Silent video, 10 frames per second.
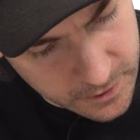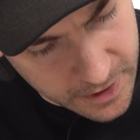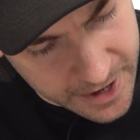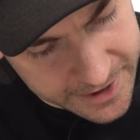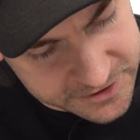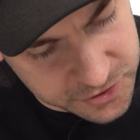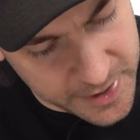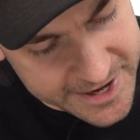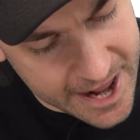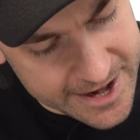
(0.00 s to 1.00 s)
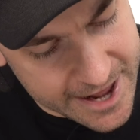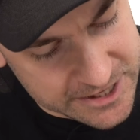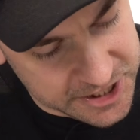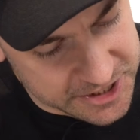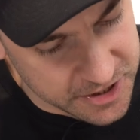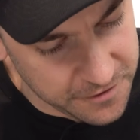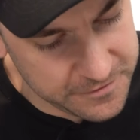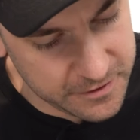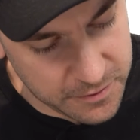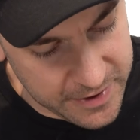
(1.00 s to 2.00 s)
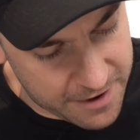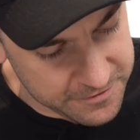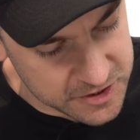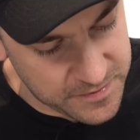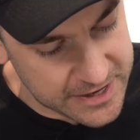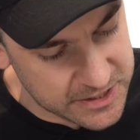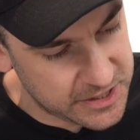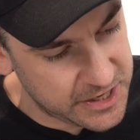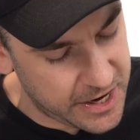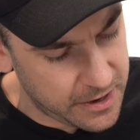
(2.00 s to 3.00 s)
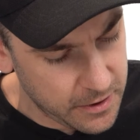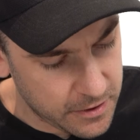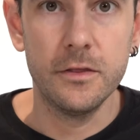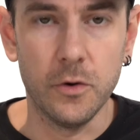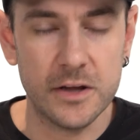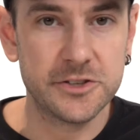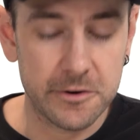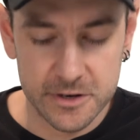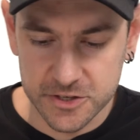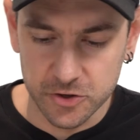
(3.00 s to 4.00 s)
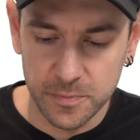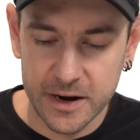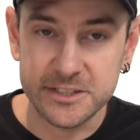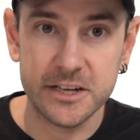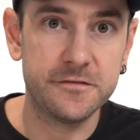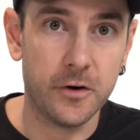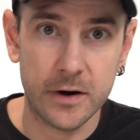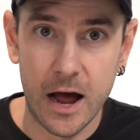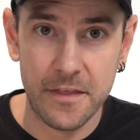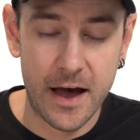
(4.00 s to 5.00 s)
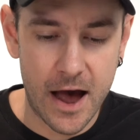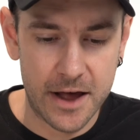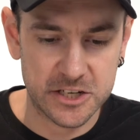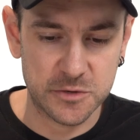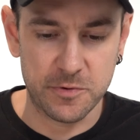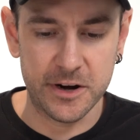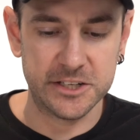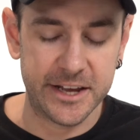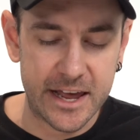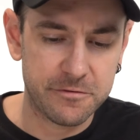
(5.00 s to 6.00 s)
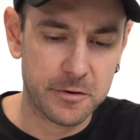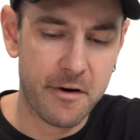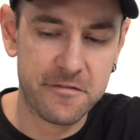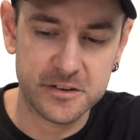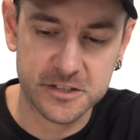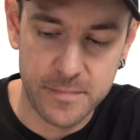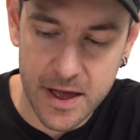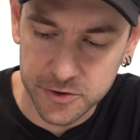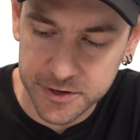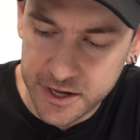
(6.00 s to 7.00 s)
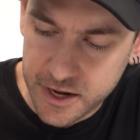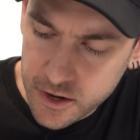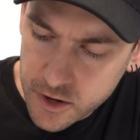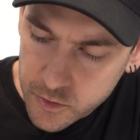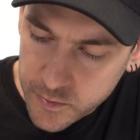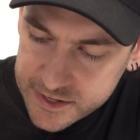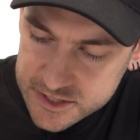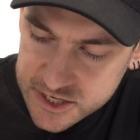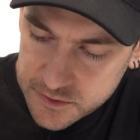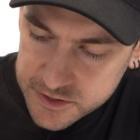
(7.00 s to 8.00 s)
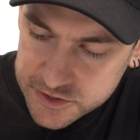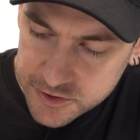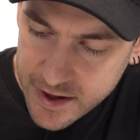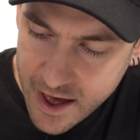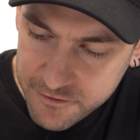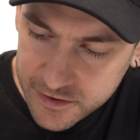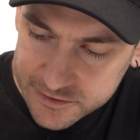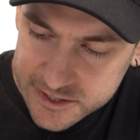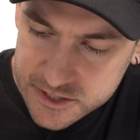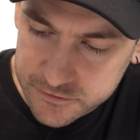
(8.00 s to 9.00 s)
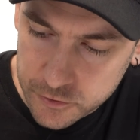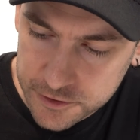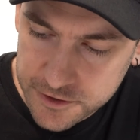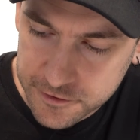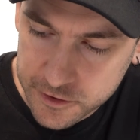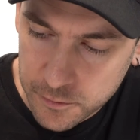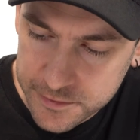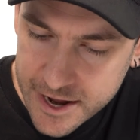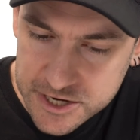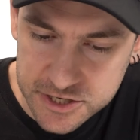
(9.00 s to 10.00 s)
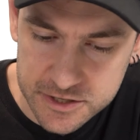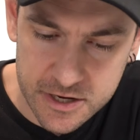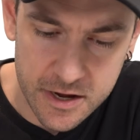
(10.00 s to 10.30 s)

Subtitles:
and 28 HE soft. And then we have the spacers here. The ones that are installed by default are the harder springs. And again, if we reference the manual here, we can see we do have a list of all the different combinations,